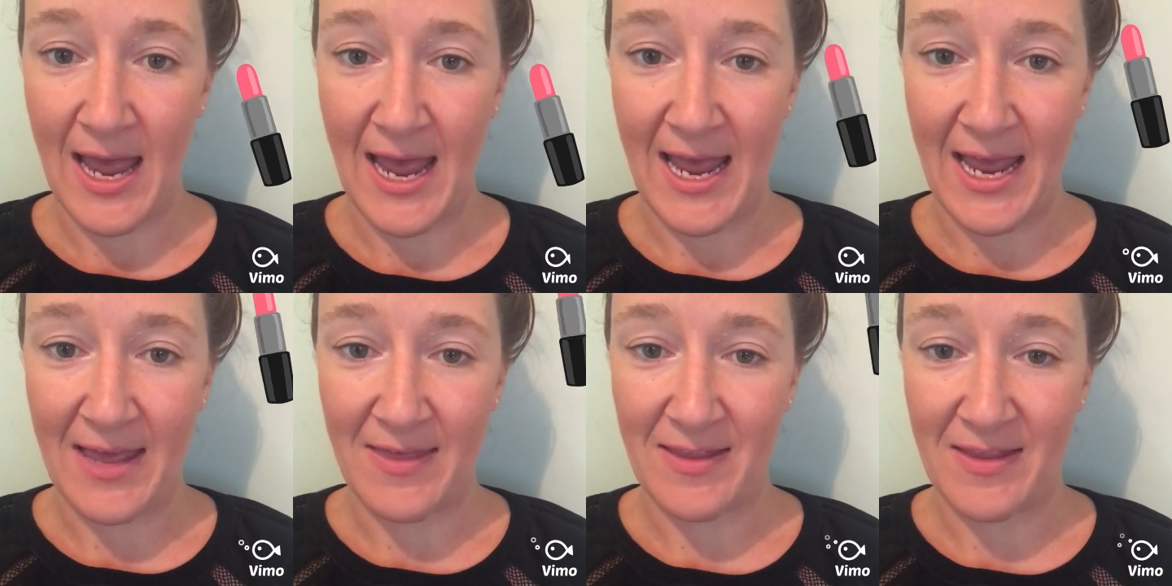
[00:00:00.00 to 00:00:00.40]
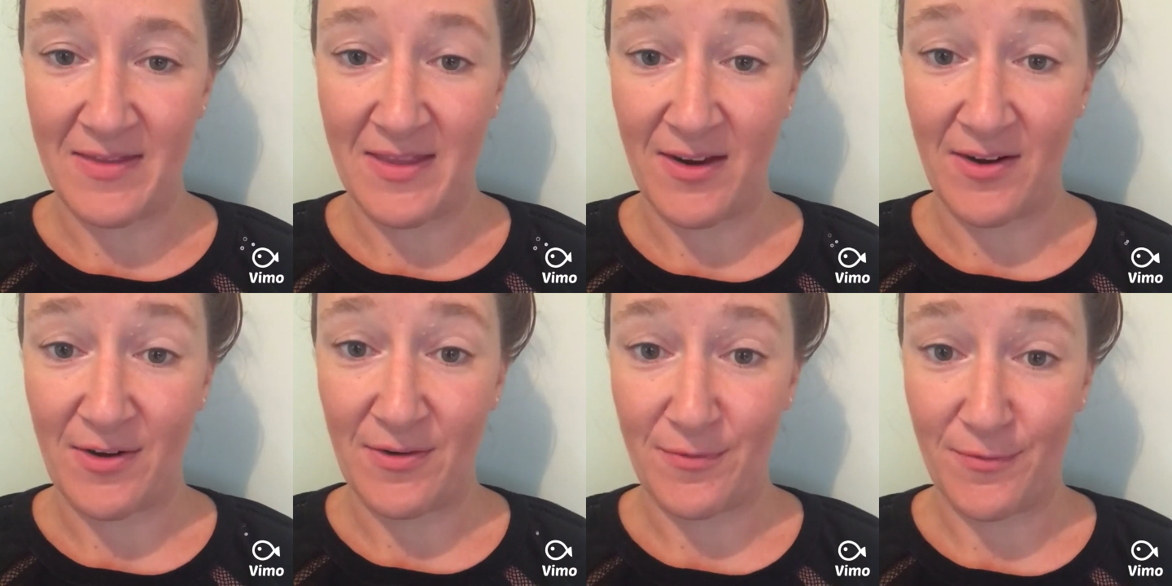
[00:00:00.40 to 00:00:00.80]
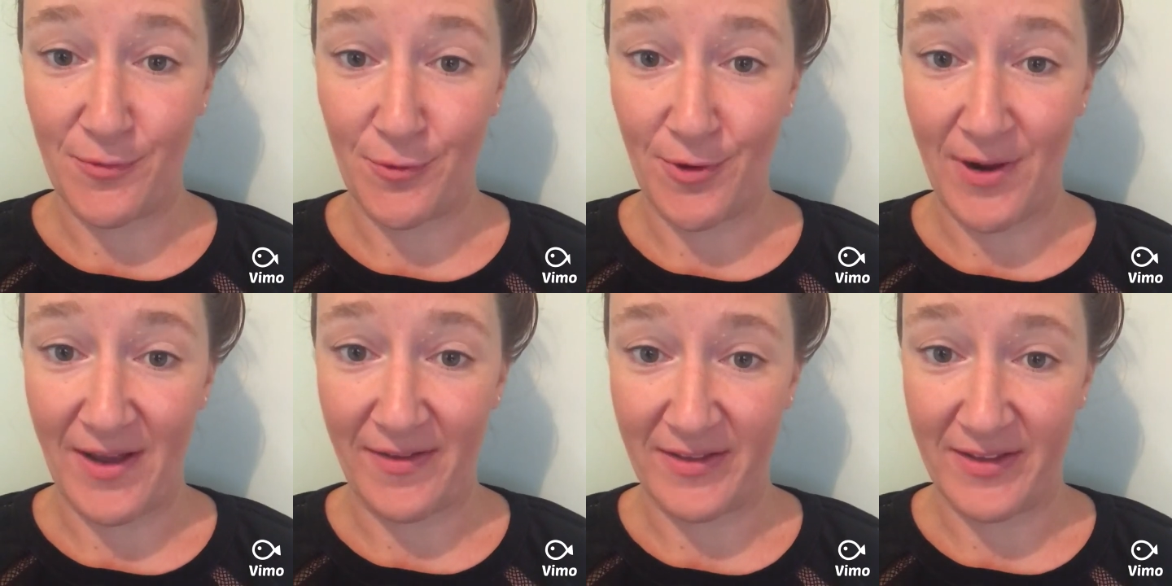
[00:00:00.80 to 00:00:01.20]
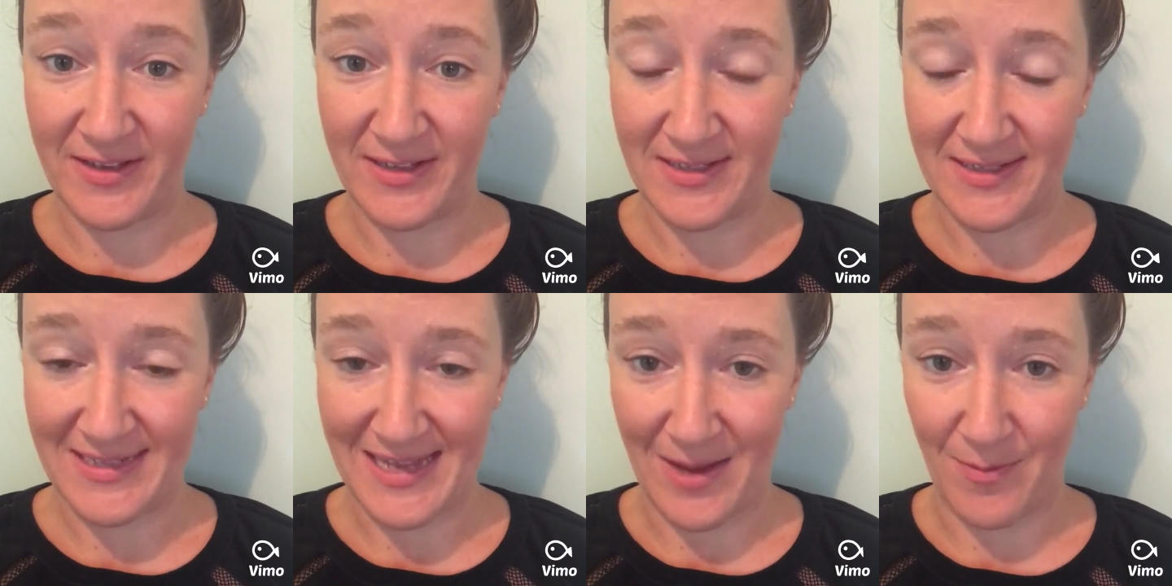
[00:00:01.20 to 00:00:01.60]
And then there are four
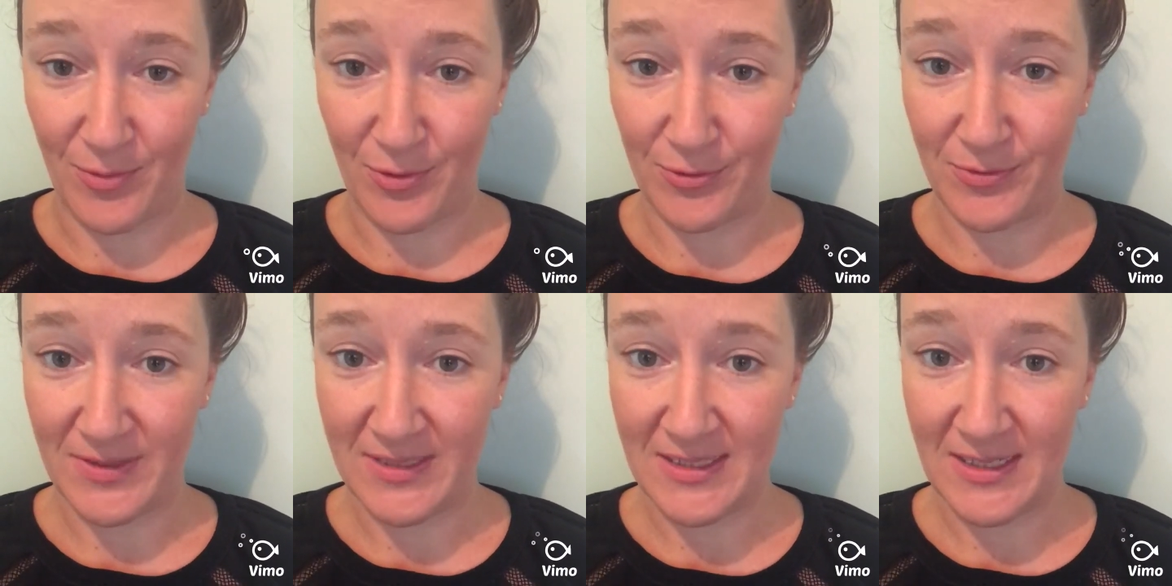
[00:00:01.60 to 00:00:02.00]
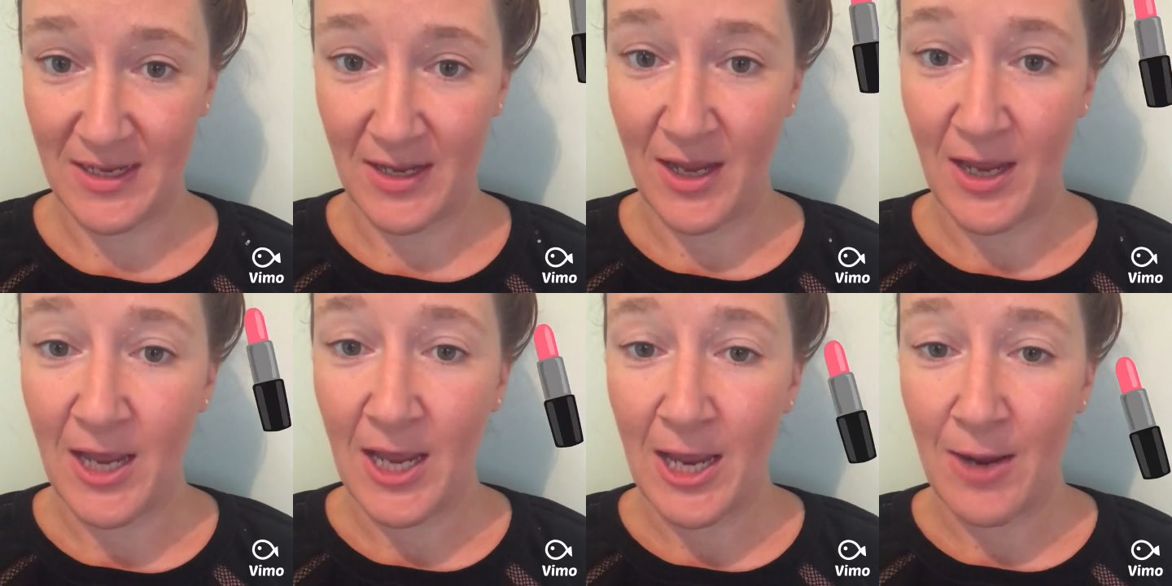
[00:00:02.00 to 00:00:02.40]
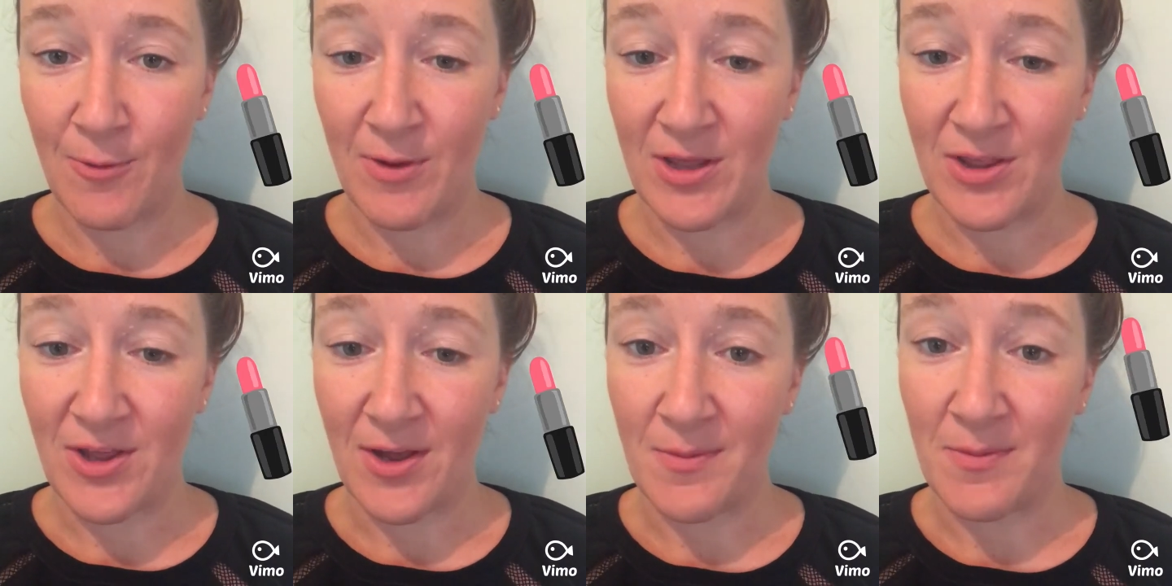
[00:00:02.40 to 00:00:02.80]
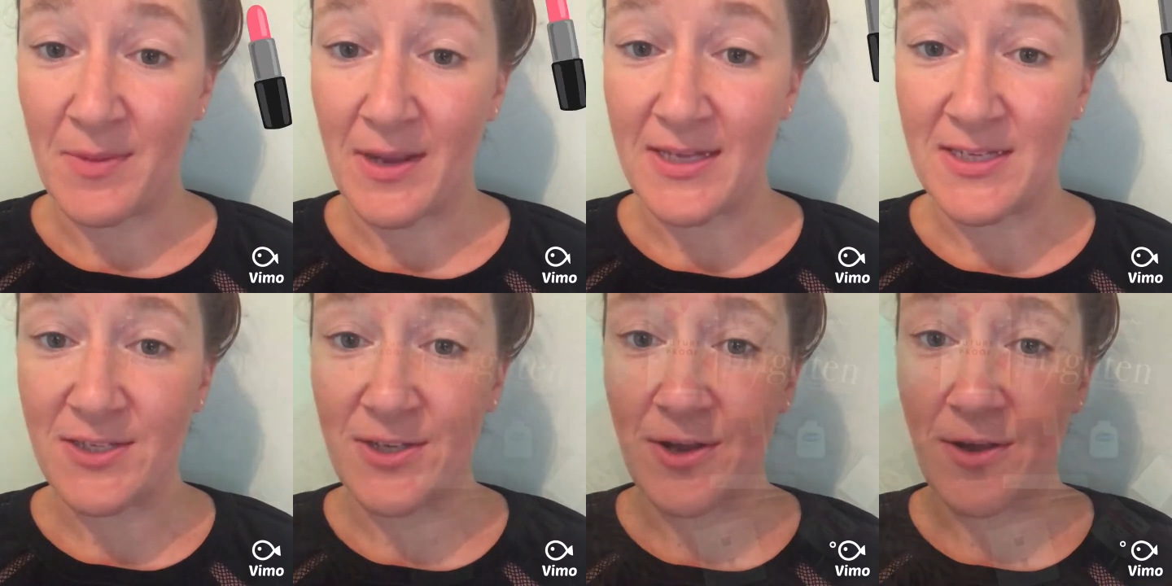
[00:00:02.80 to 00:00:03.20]
other samples, which I'm
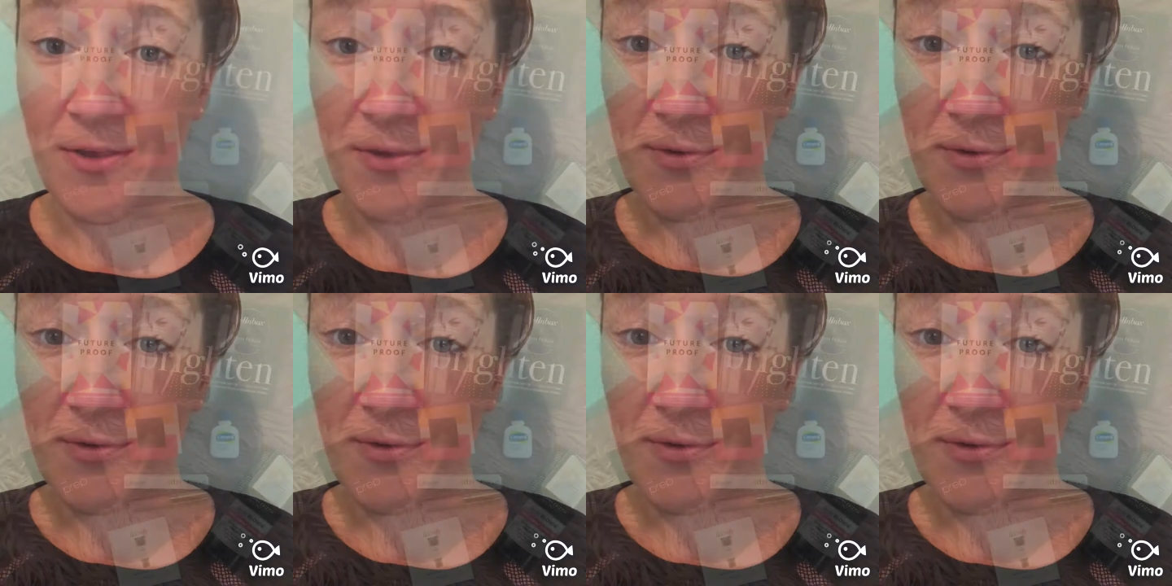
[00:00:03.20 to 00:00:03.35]
about to go